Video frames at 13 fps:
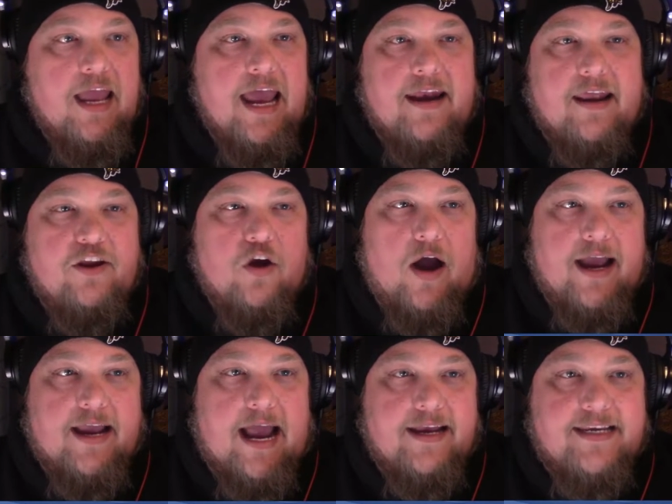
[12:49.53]
And, you know,
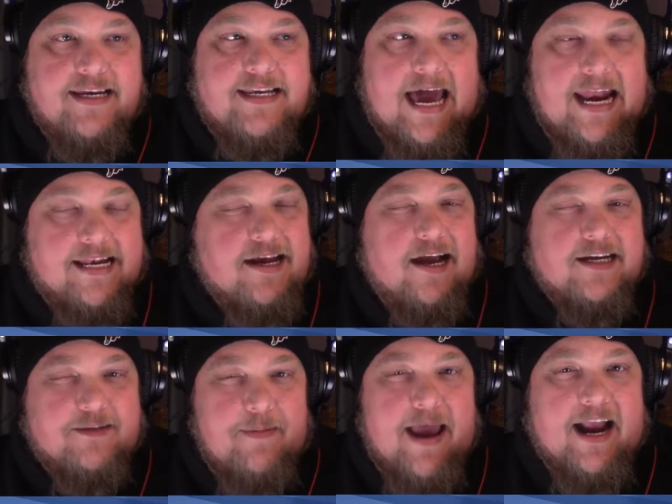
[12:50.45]
I, I did kind of talk
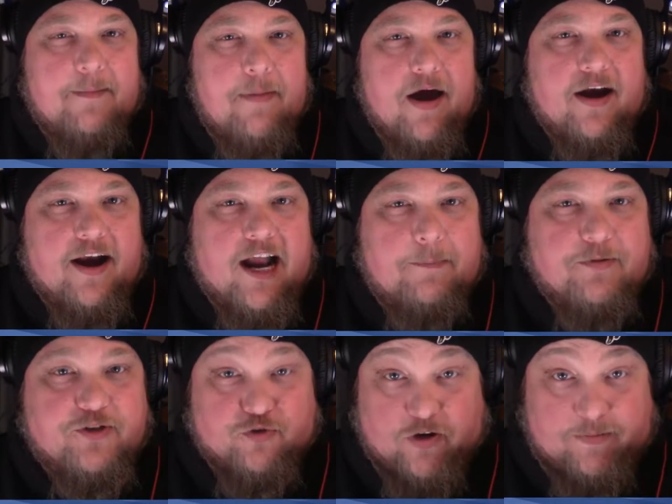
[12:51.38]
smack about it a couple
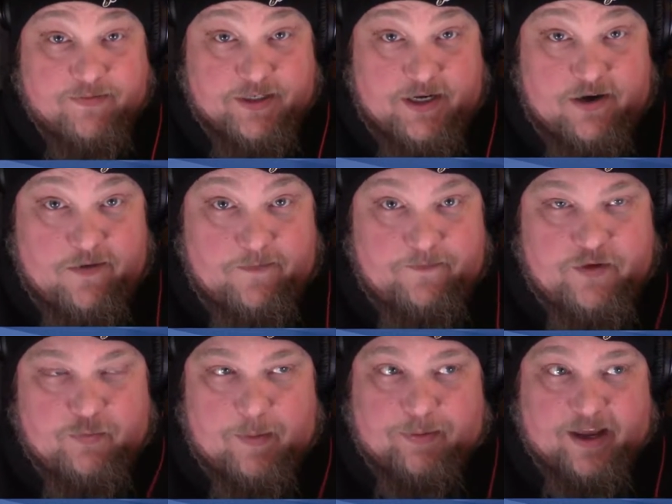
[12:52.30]
streams ago
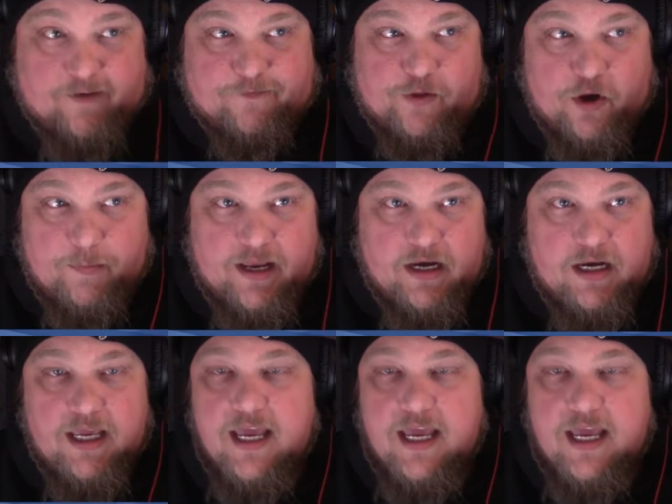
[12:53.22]
we played it for a little bit.